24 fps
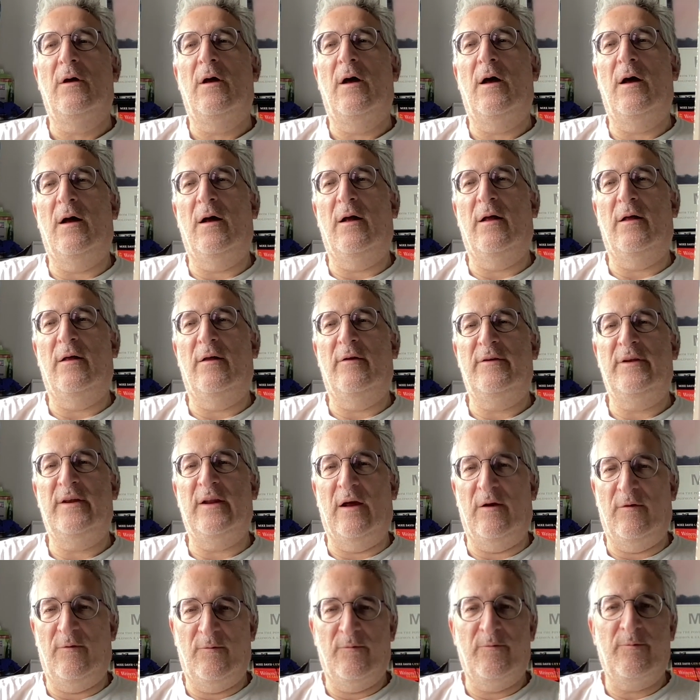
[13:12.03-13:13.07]
uh, you
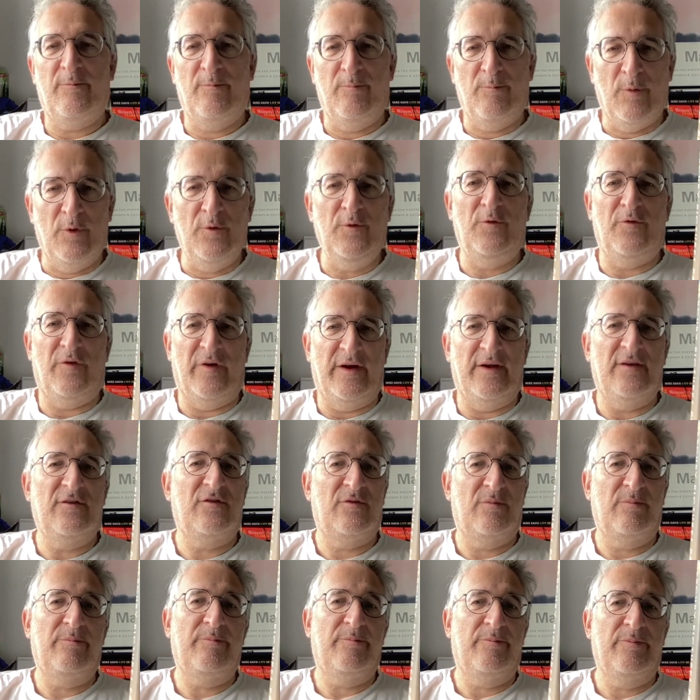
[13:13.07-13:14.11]
know,
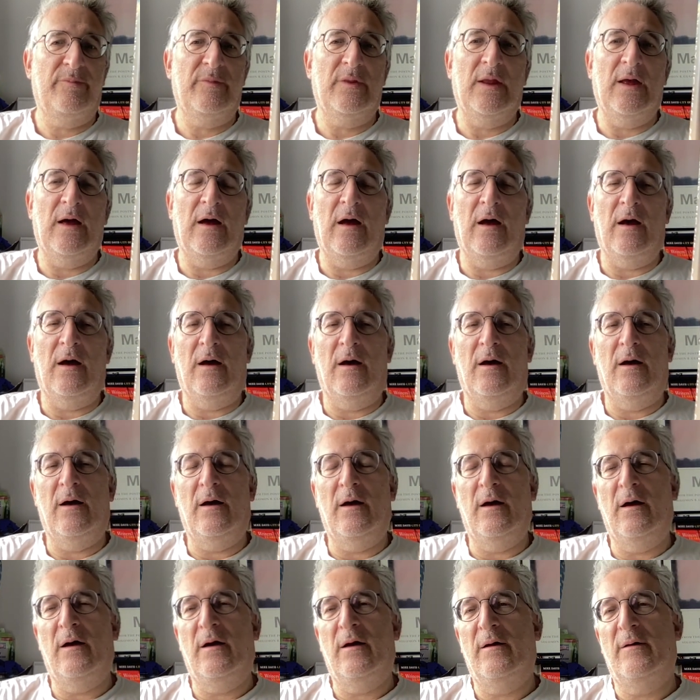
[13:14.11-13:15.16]
movies,
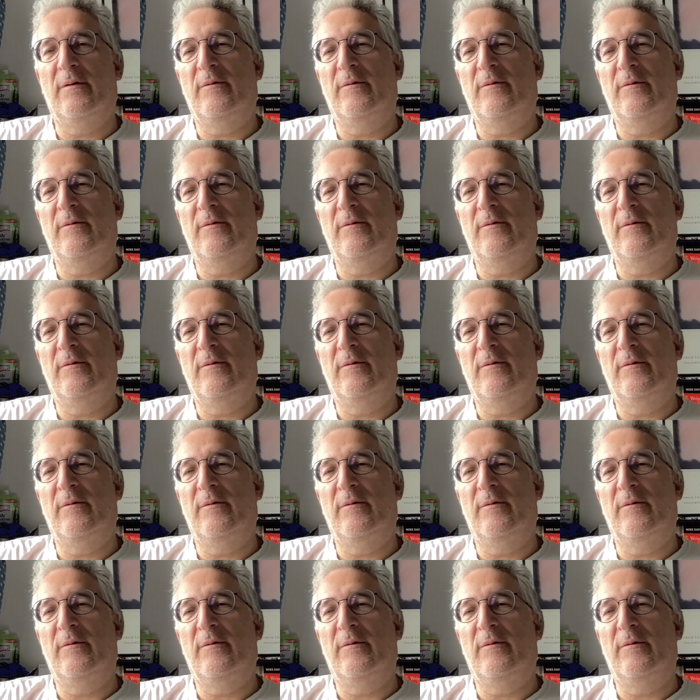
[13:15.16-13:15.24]
uh,